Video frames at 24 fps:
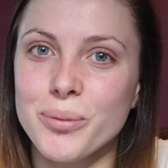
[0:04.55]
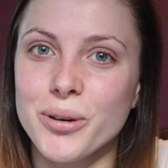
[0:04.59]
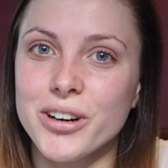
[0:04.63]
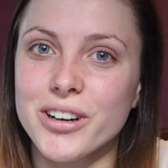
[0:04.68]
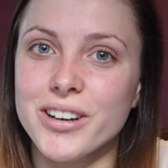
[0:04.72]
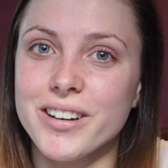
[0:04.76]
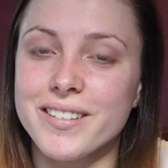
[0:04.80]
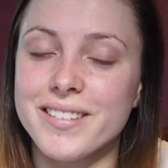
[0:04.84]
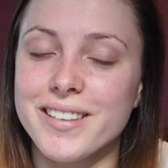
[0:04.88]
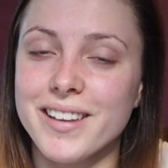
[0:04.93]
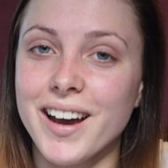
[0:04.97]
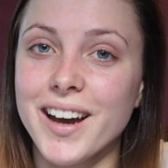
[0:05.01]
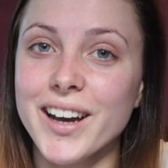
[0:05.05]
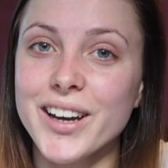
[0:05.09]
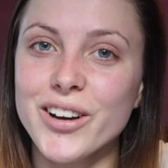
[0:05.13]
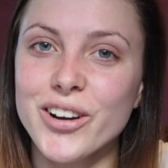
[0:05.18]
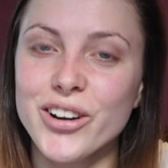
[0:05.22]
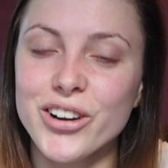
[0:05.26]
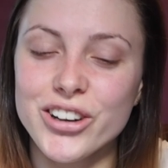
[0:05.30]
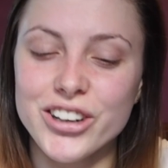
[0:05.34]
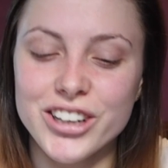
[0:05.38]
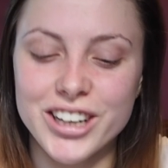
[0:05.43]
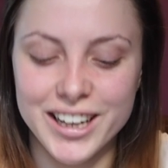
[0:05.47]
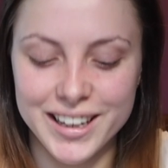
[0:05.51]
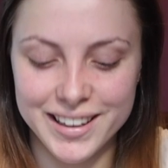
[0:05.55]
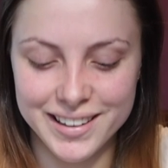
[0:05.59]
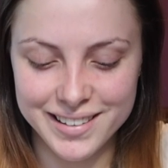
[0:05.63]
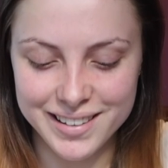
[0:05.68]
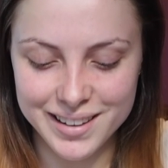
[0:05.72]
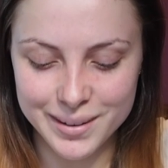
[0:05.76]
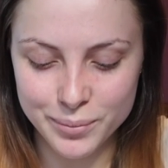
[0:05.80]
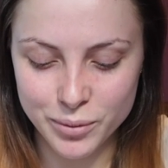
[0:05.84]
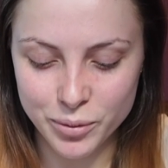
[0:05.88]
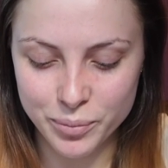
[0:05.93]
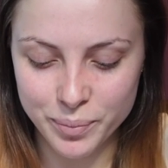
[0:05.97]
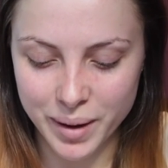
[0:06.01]
products I own and
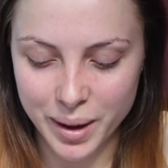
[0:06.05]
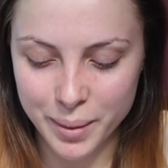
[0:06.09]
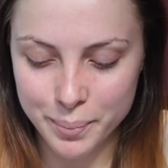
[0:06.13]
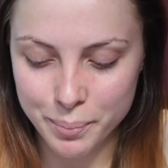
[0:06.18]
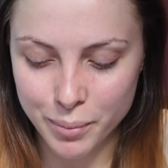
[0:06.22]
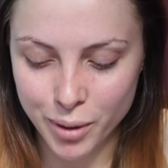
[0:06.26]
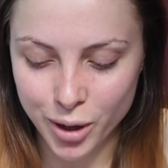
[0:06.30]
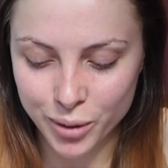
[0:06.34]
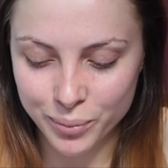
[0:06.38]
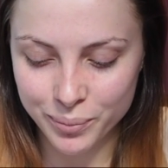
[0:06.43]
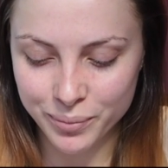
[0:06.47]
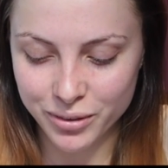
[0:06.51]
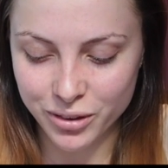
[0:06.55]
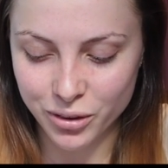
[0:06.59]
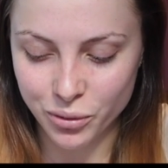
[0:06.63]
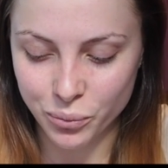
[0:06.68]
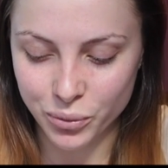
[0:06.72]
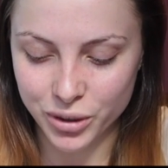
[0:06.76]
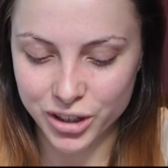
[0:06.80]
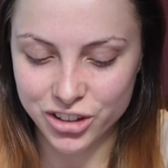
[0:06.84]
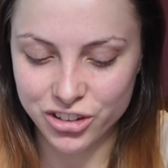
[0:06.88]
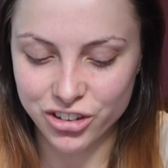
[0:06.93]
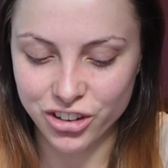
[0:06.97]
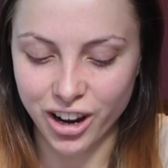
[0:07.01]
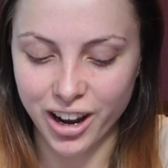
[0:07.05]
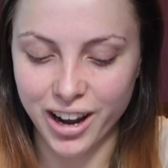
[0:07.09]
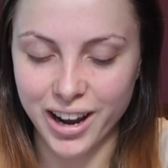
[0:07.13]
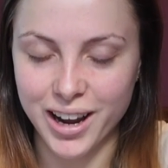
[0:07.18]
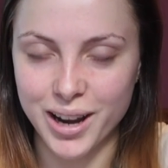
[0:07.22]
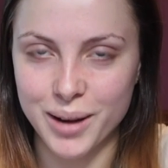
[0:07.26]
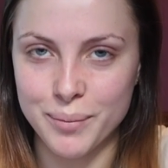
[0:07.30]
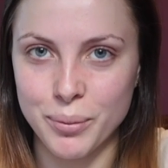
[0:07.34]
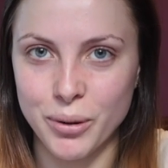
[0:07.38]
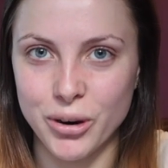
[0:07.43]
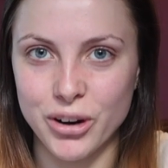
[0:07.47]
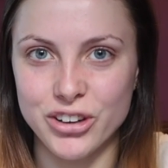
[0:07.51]
some of my mum's, which
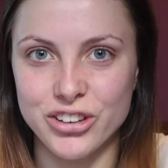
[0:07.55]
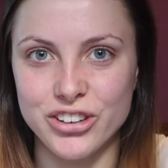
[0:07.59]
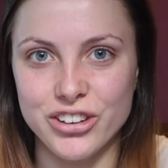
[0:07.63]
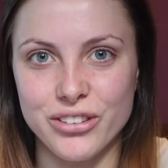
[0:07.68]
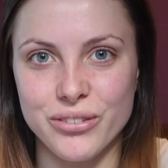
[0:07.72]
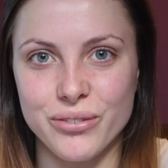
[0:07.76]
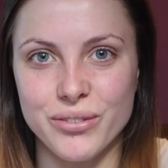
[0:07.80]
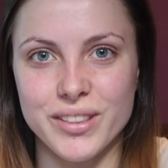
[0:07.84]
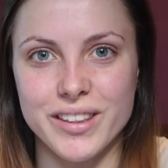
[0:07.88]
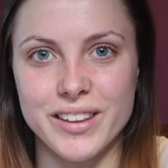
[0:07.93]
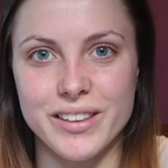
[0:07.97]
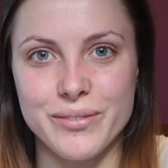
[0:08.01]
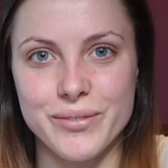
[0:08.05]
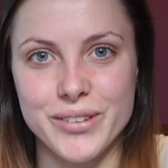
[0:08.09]
I borrowed just for this